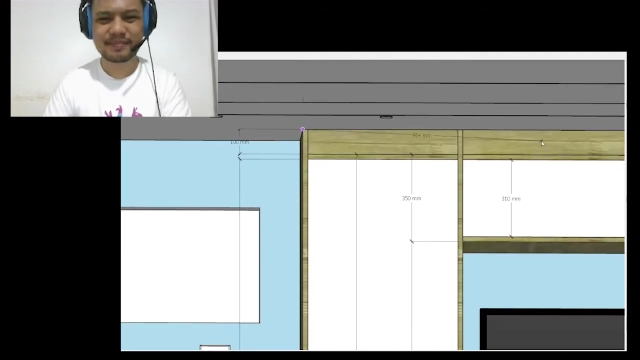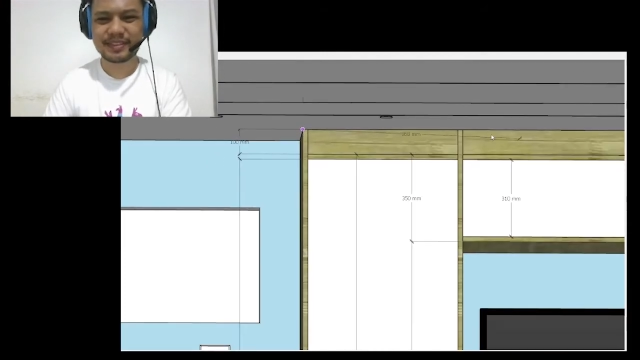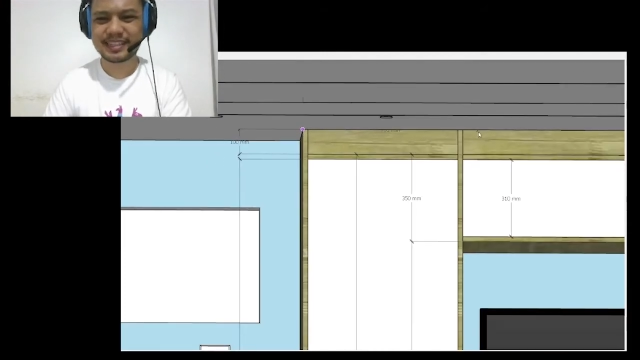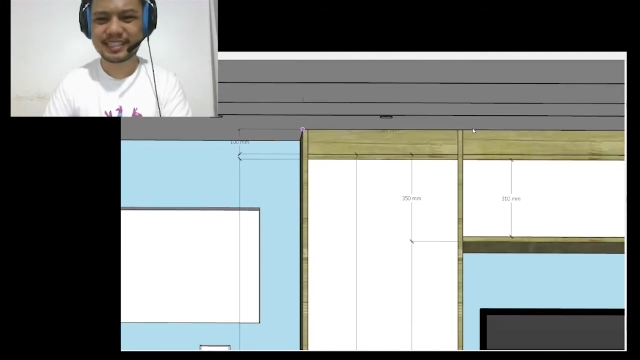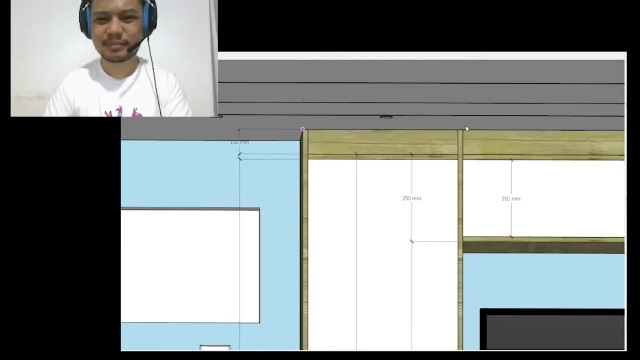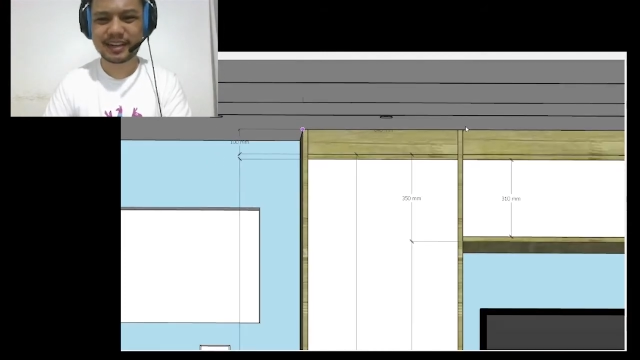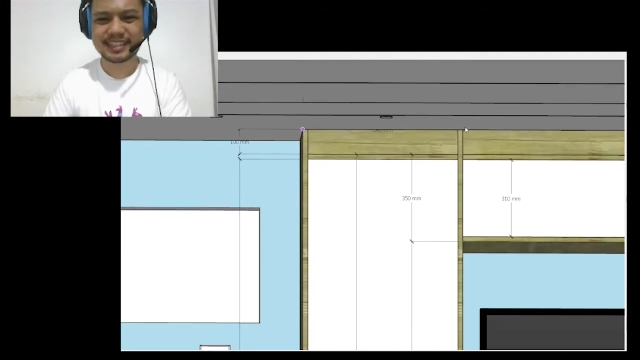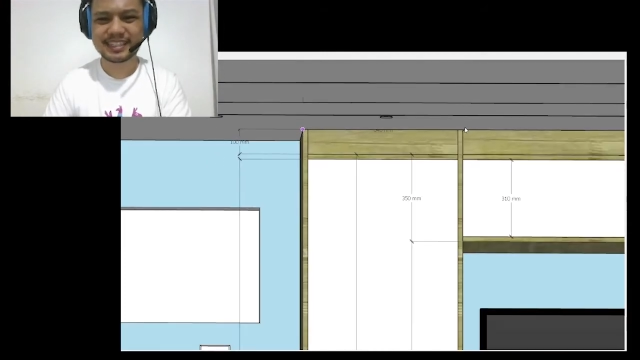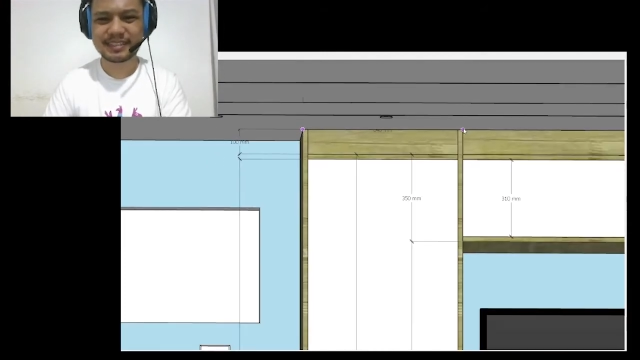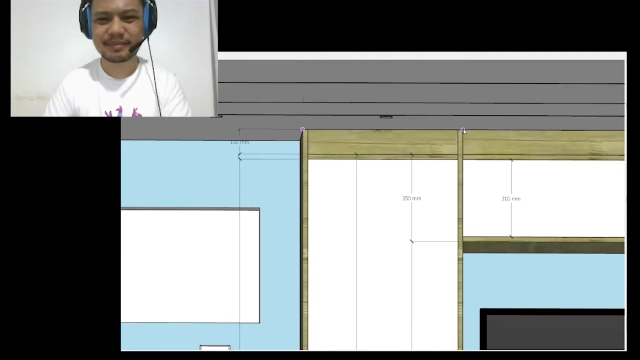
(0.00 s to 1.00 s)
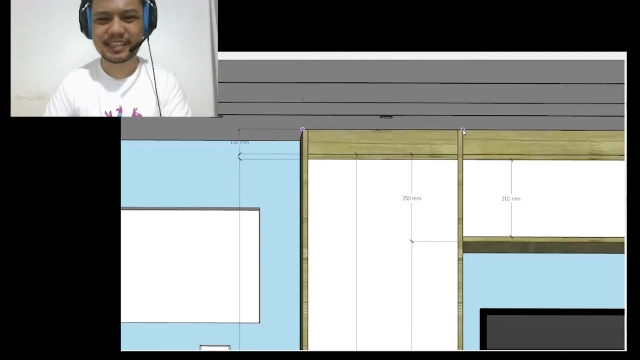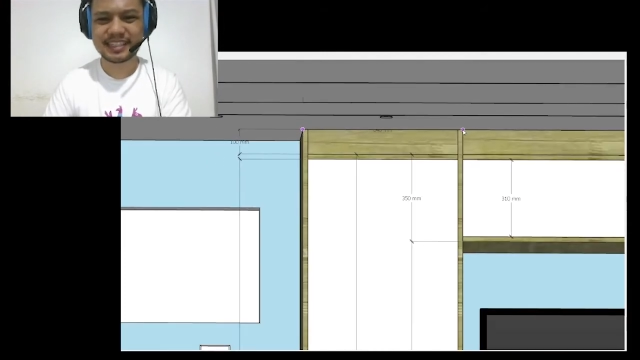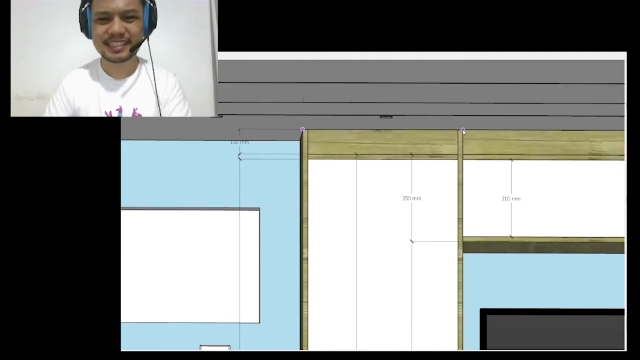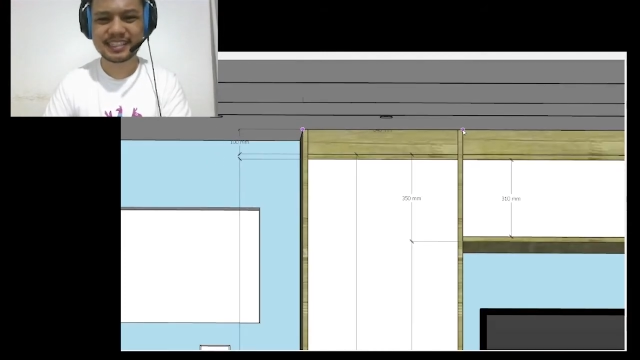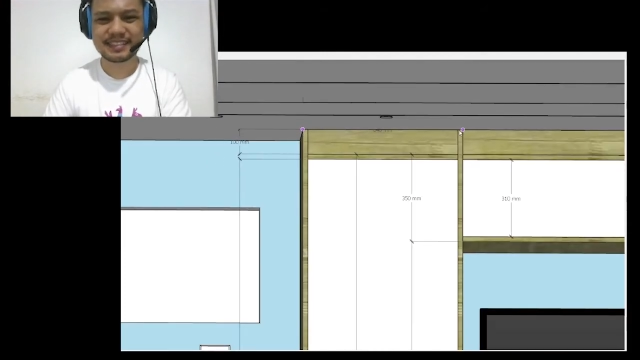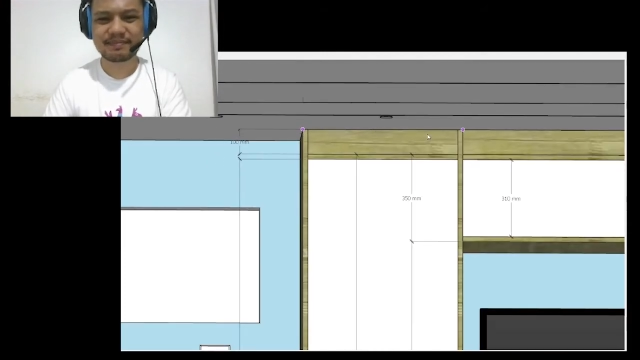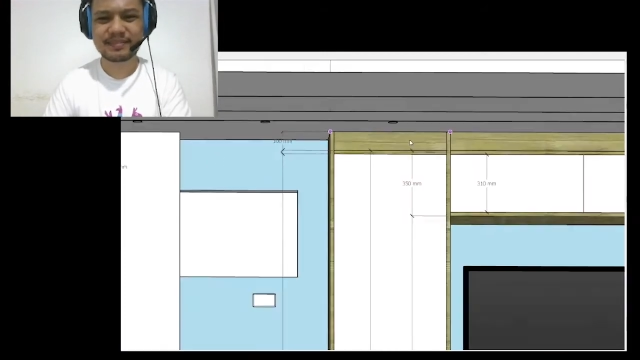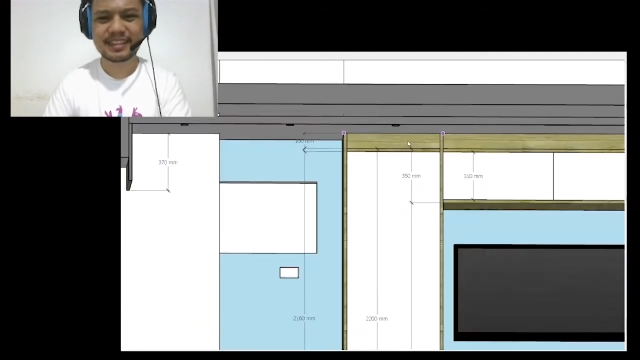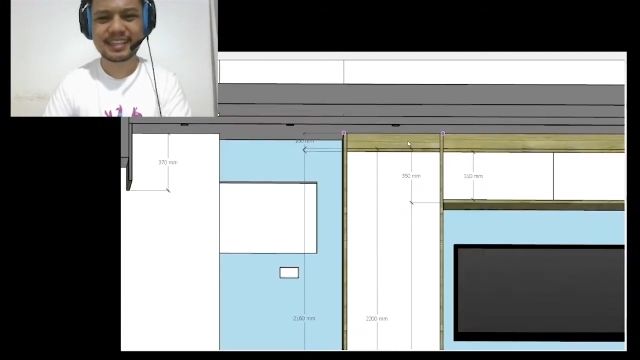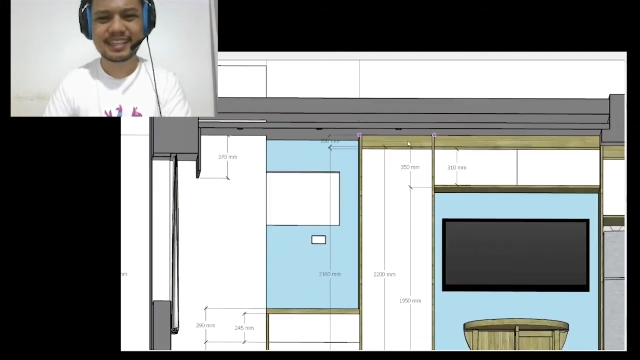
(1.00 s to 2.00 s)
Just practice some ethics.
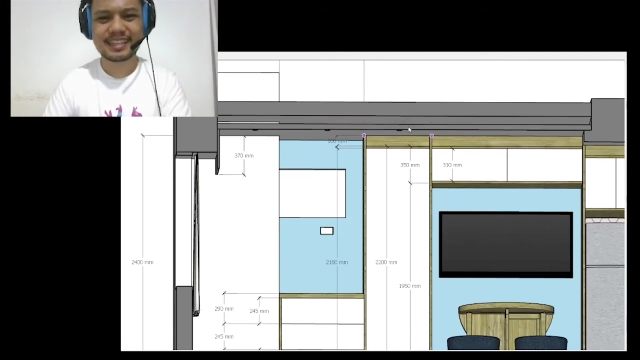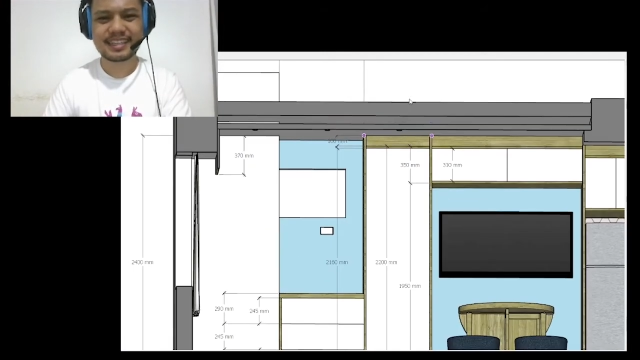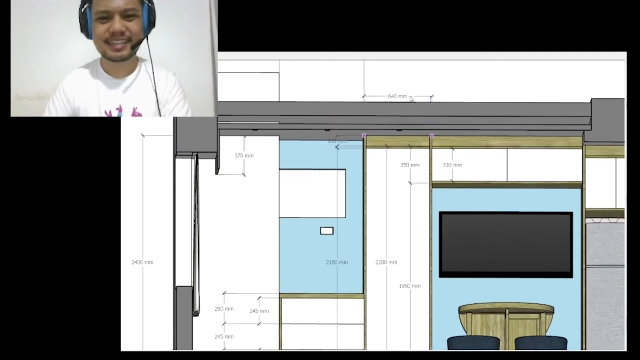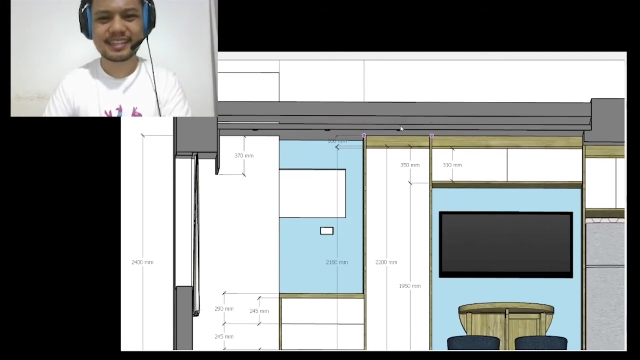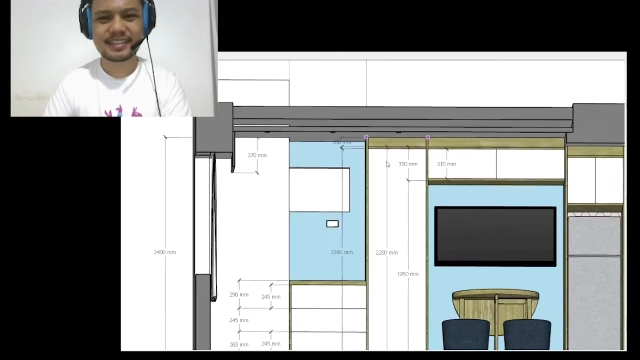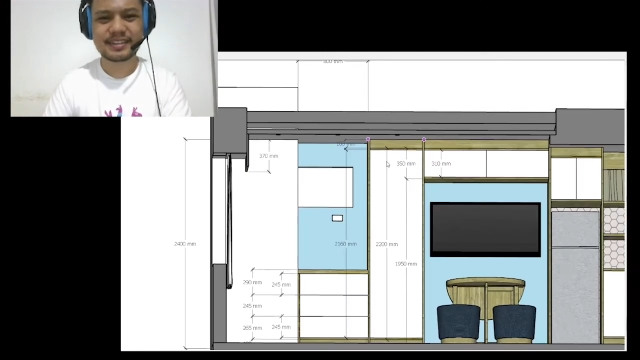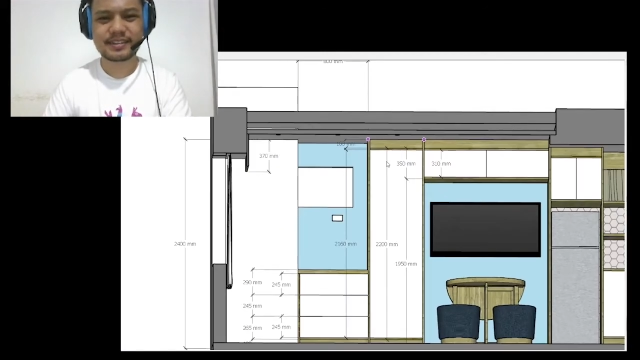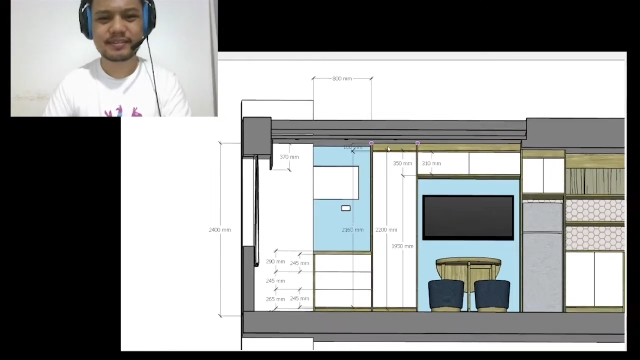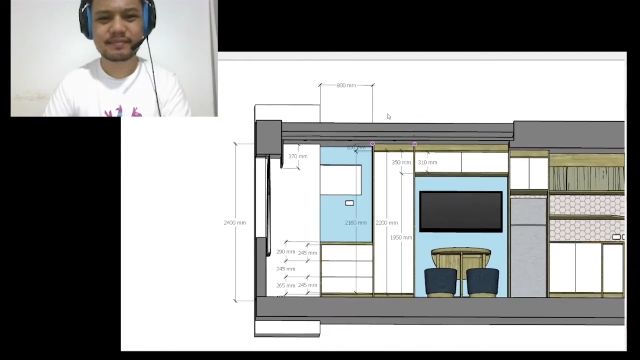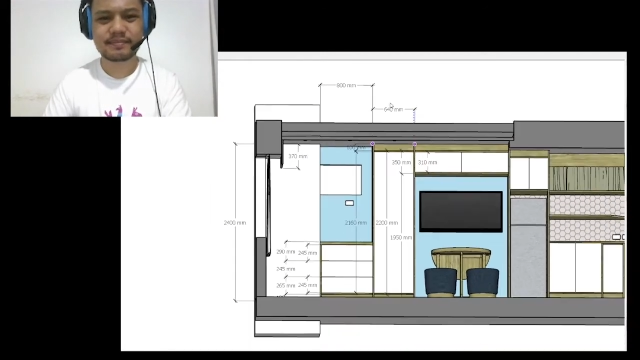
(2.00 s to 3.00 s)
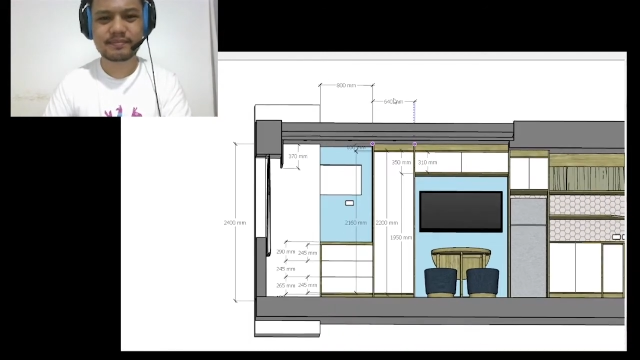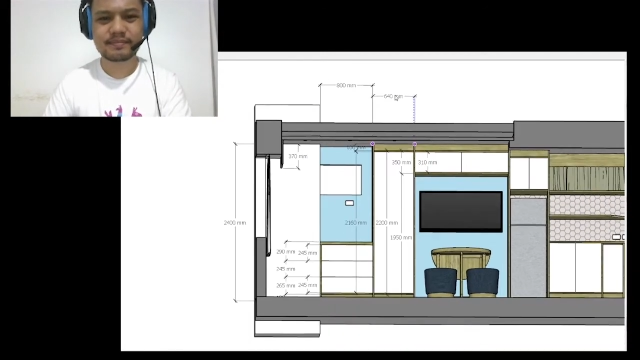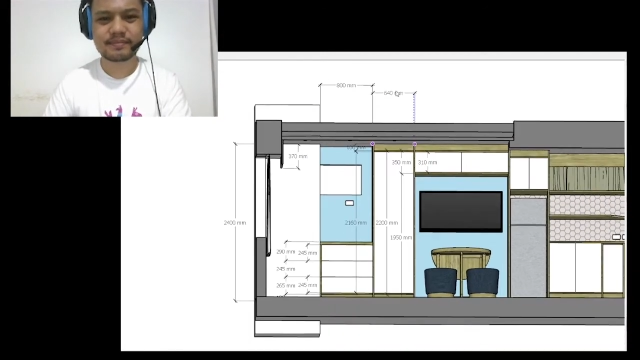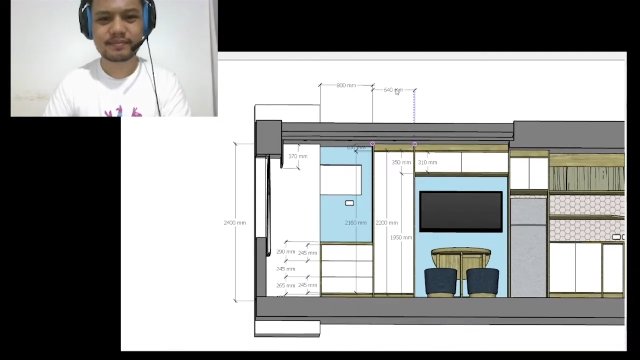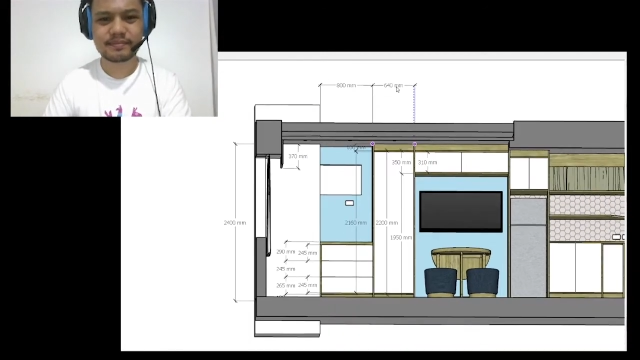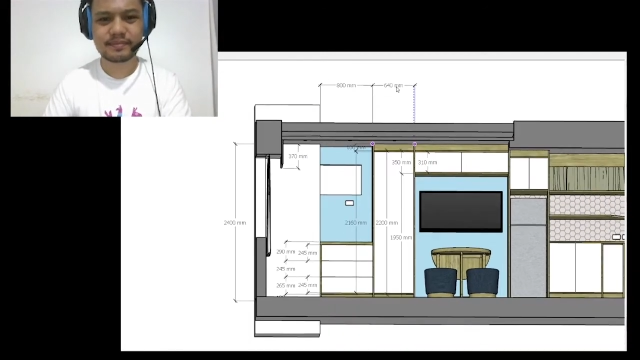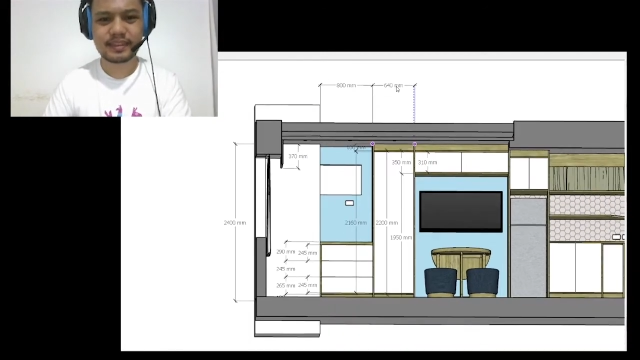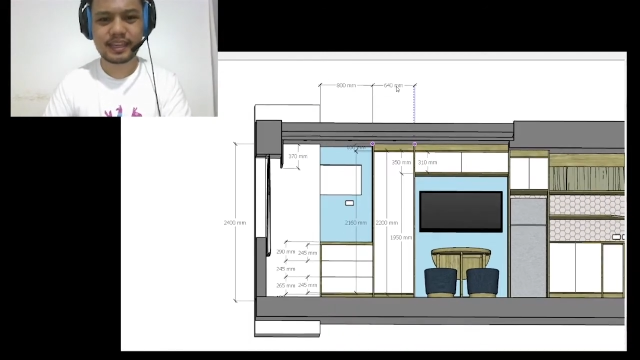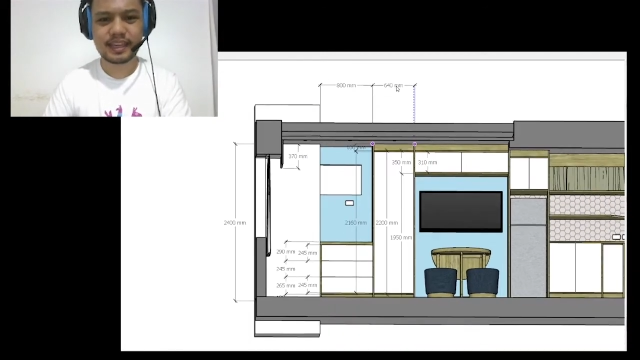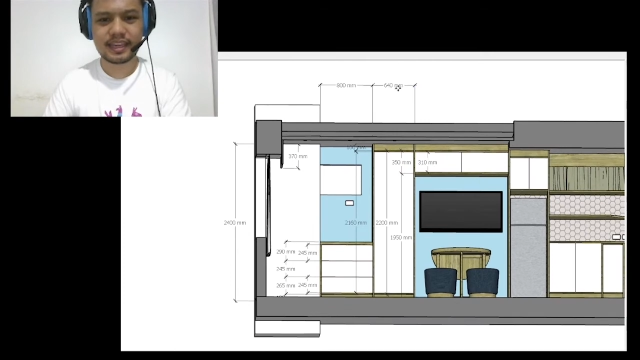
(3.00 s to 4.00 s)

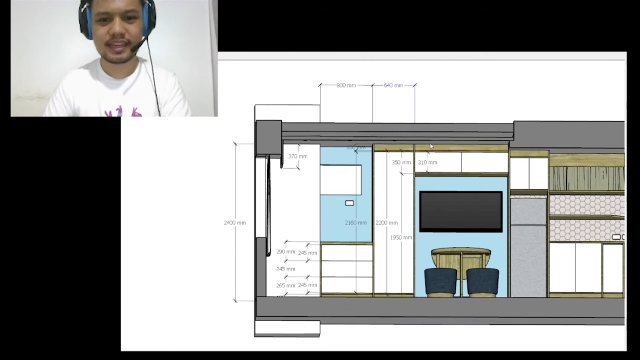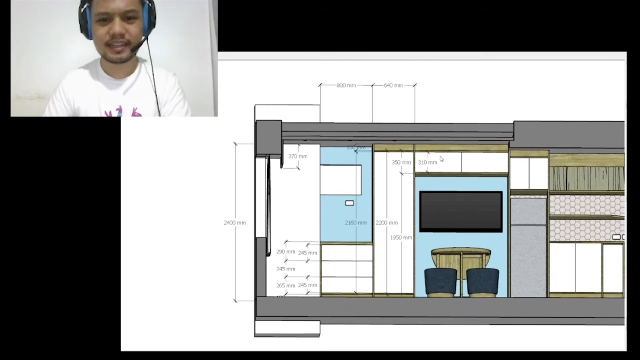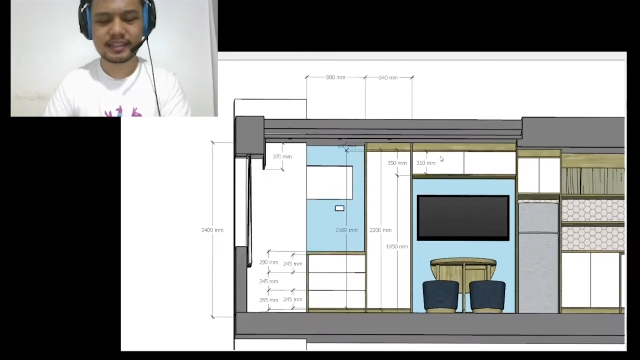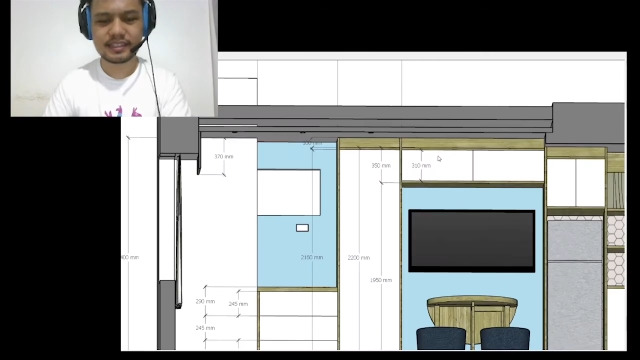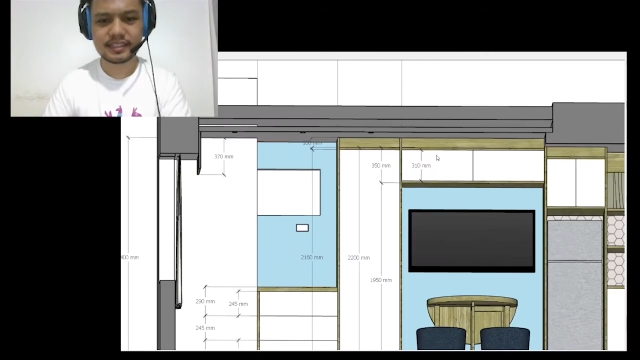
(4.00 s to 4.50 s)
Yeah, just